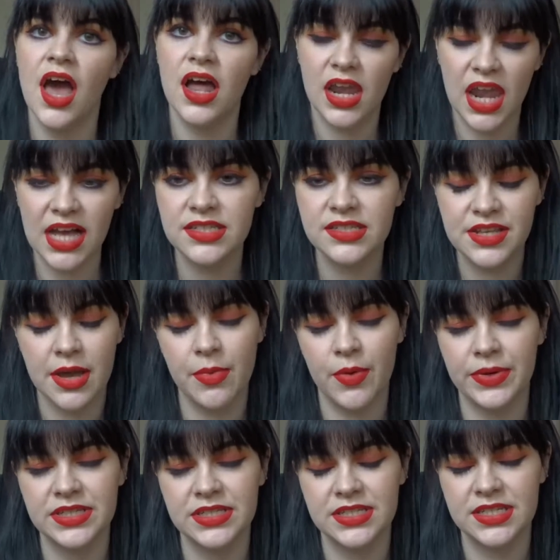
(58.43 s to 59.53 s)
Last time I
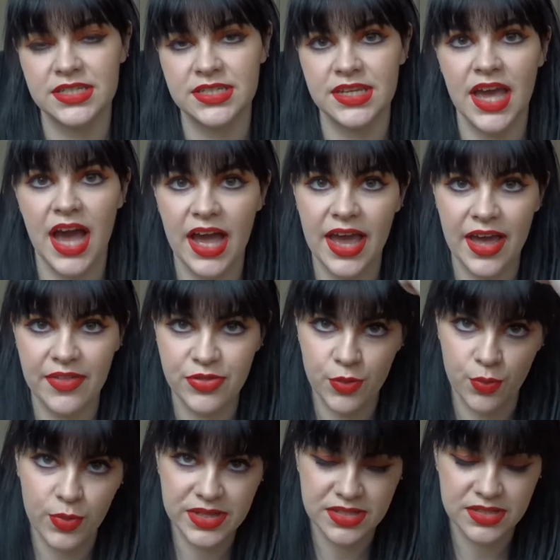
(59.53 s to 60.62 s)
went to Disney I had the
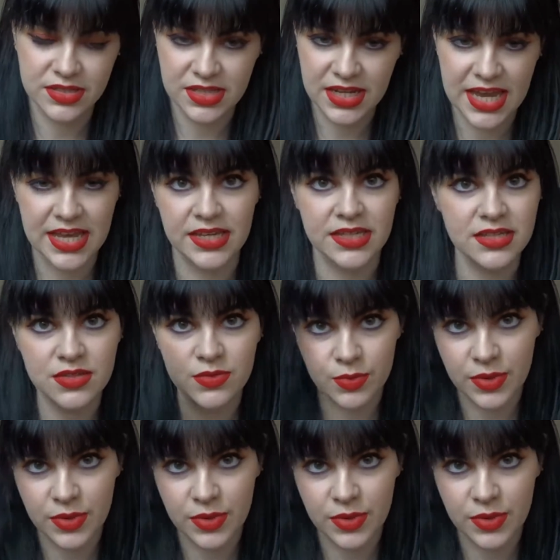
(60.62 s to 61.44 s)
wizard ears